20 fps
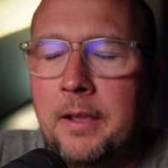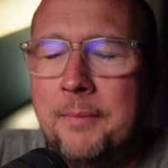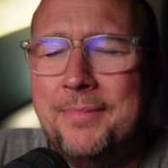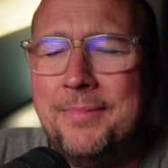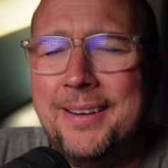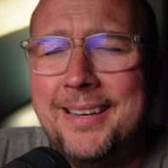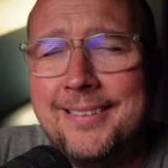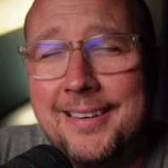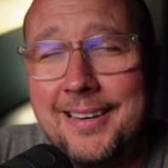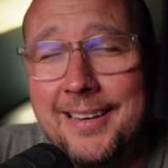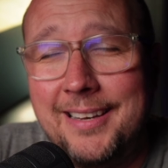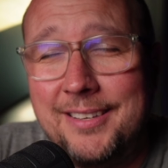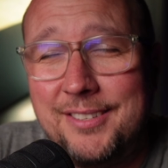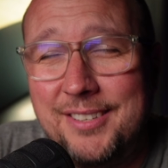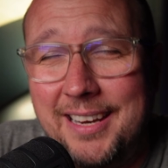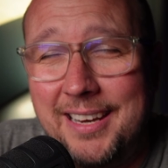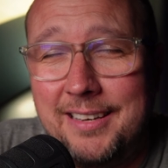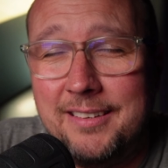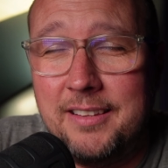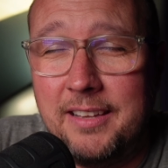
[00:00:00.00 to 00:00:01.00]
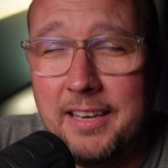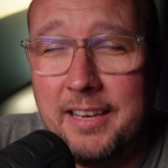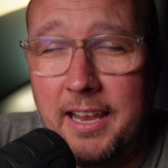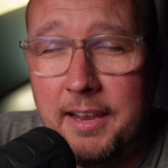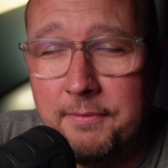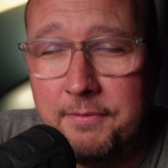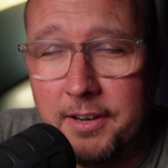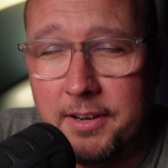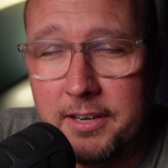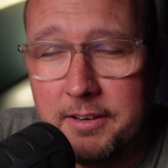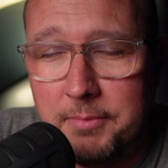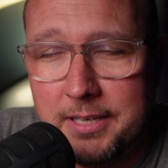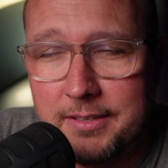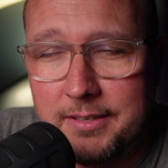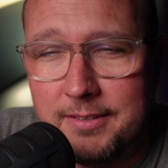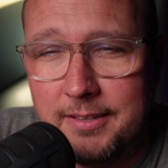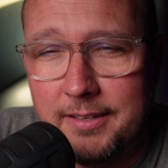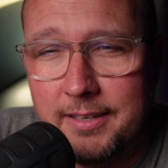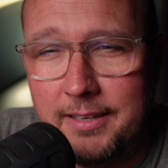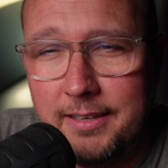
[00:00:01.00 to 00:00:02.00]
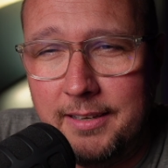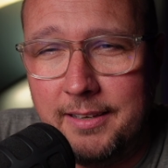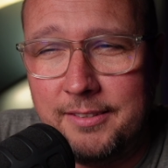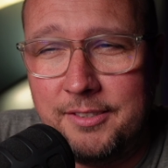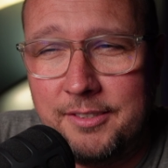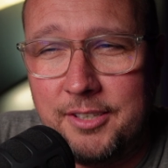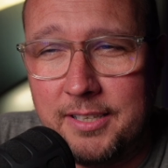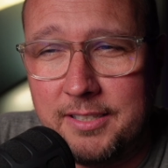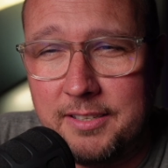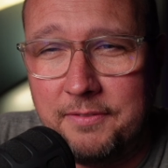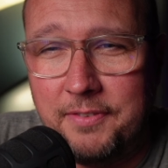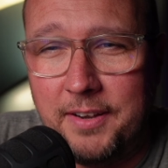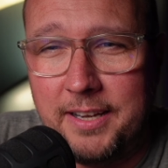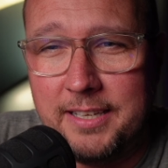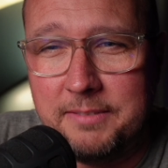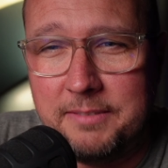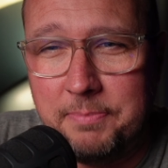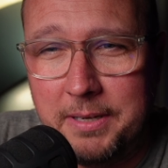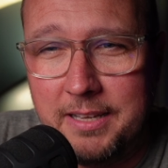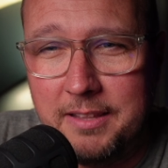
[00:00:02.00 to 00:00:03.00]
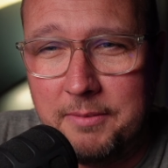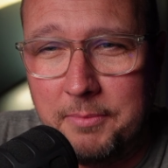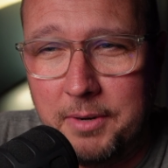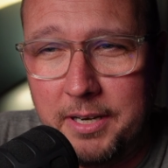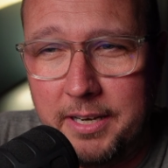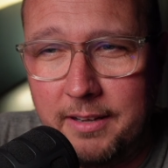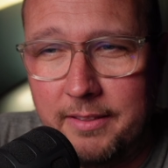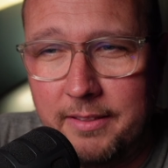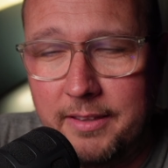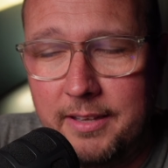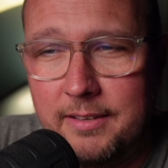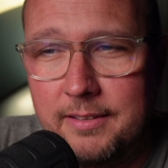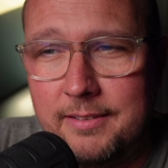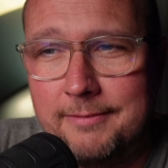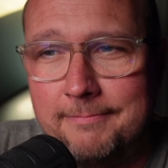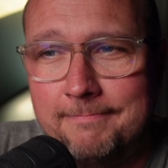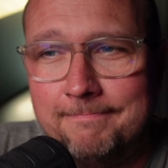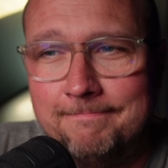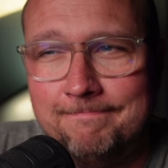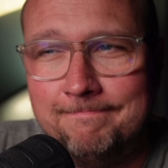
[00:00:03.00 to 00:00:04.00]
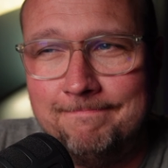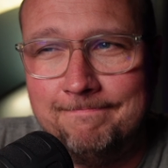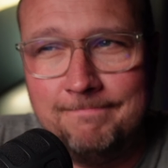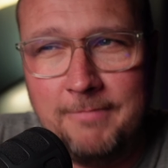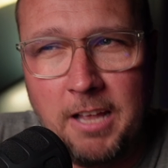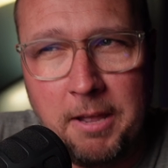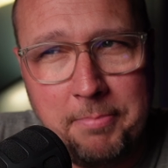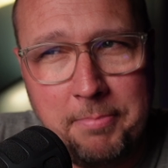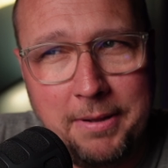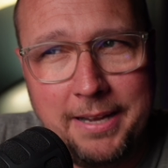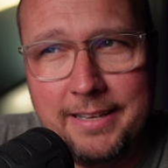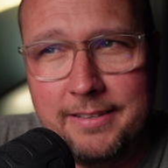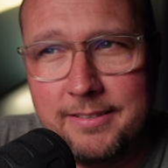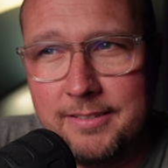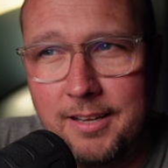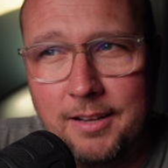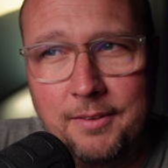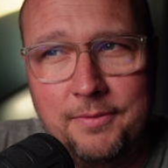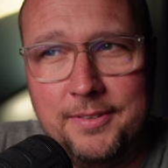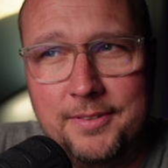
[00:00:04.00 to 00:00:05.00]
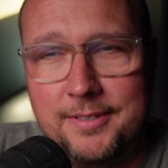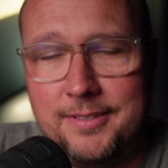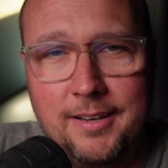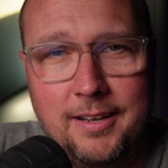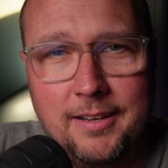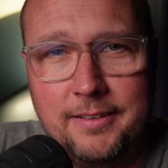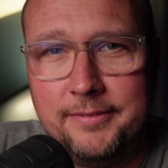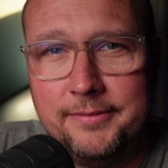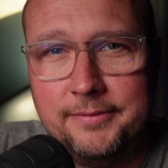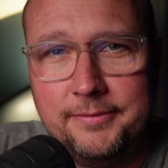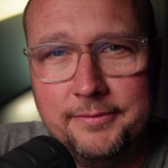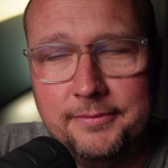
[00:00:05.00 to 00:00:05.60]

But is it going to change the game fundamentally and justify spending the money on this? Not by itself, it's not.